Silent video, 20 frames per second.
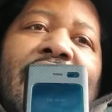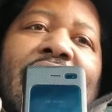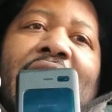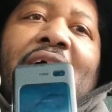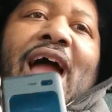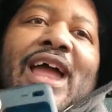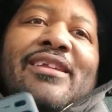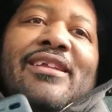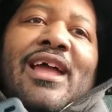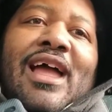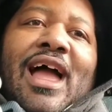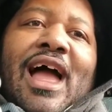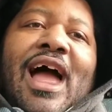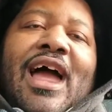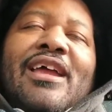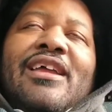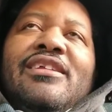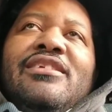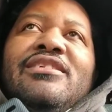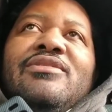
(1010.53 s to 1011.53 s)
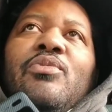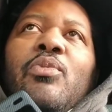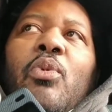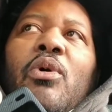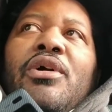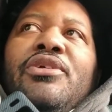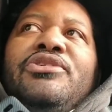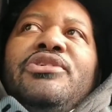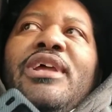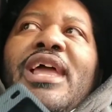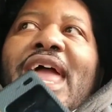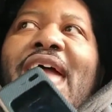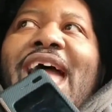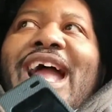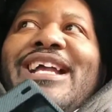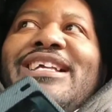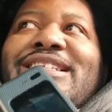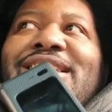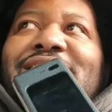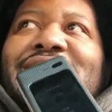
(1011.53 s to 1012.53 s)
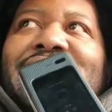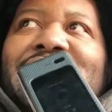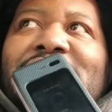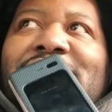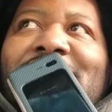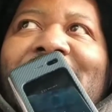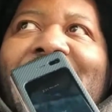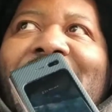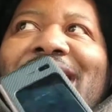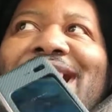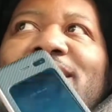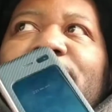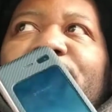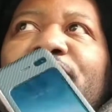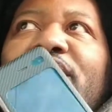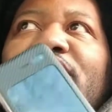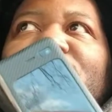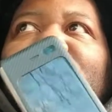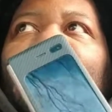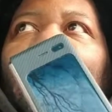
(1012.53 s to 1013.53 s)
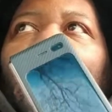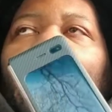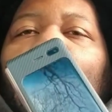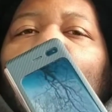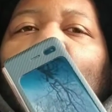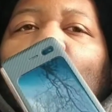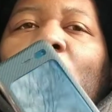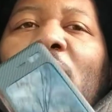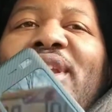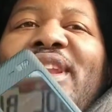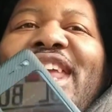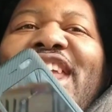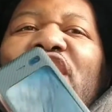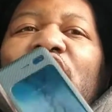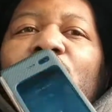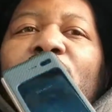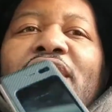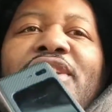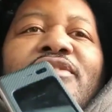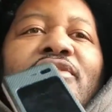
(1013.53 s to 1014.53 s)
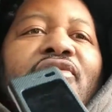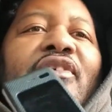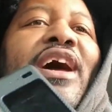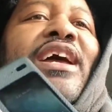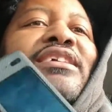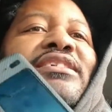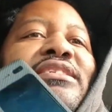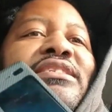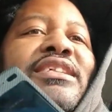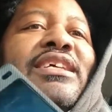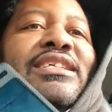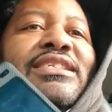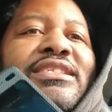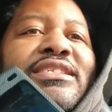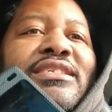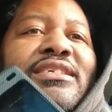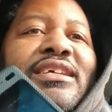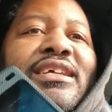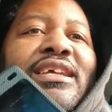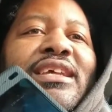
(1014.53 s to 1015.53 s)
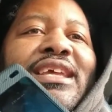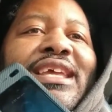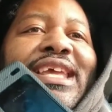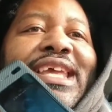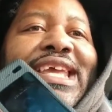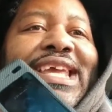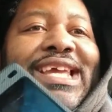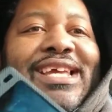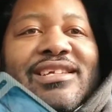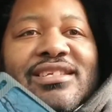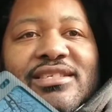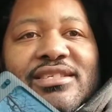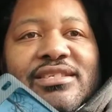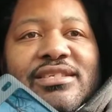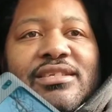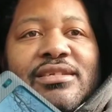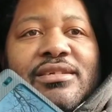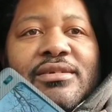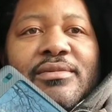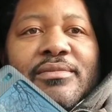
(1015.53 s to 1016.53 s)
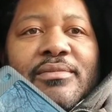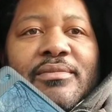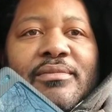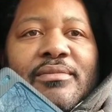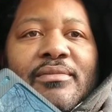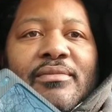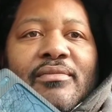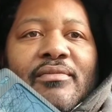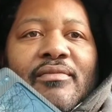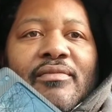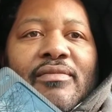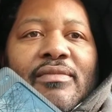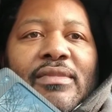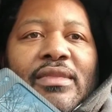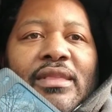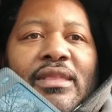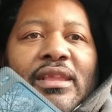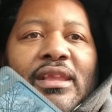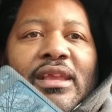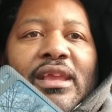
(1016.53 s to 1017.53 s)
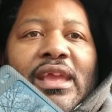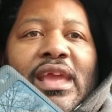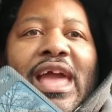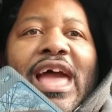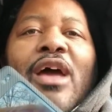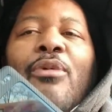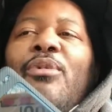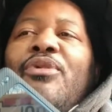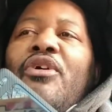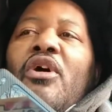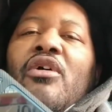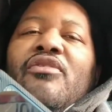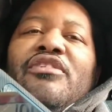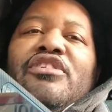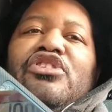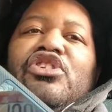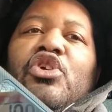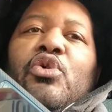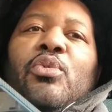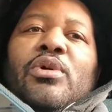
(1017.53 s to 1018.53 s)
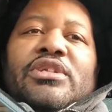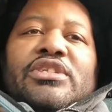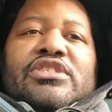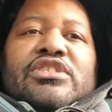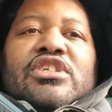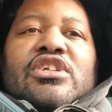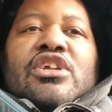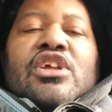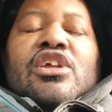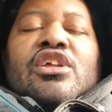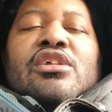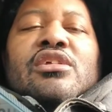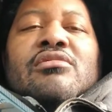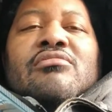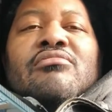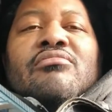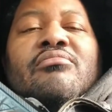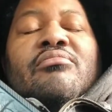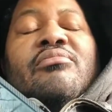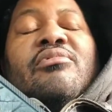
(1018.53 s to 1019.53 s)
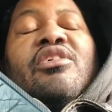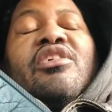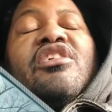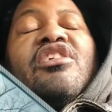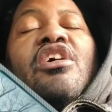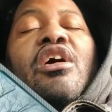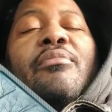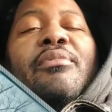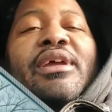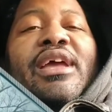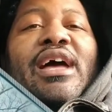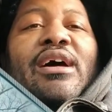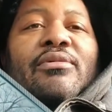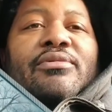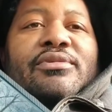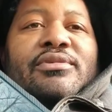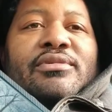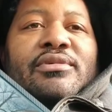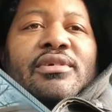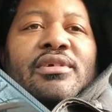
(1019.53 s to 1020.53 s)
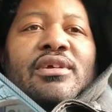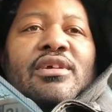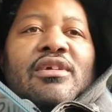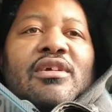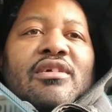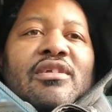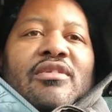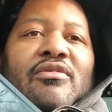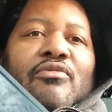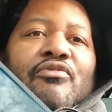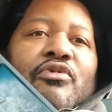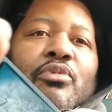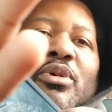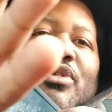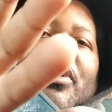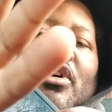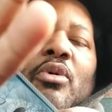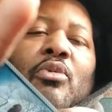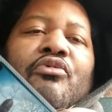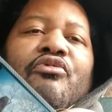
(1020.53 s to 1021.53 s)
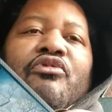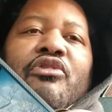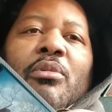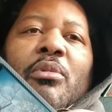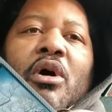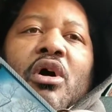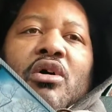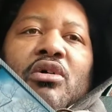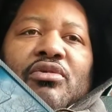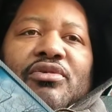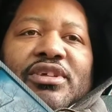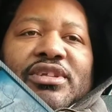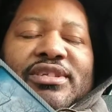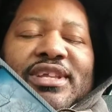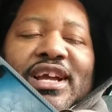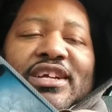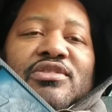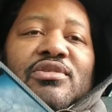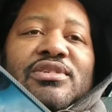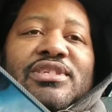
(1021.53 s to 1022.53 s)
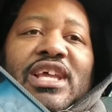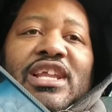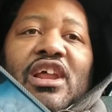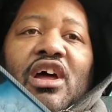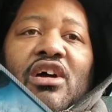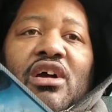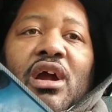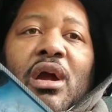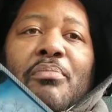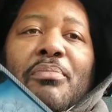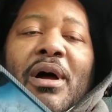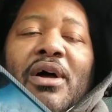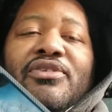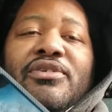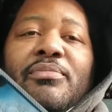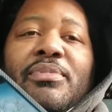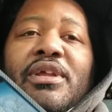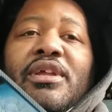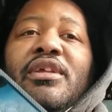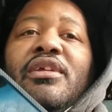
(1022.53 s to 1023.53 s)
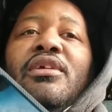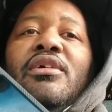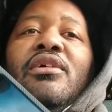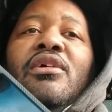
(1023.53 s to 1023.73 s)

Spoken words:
I just want to express what a great device this is. And with all these new ones coming out, from all these textures that are about to be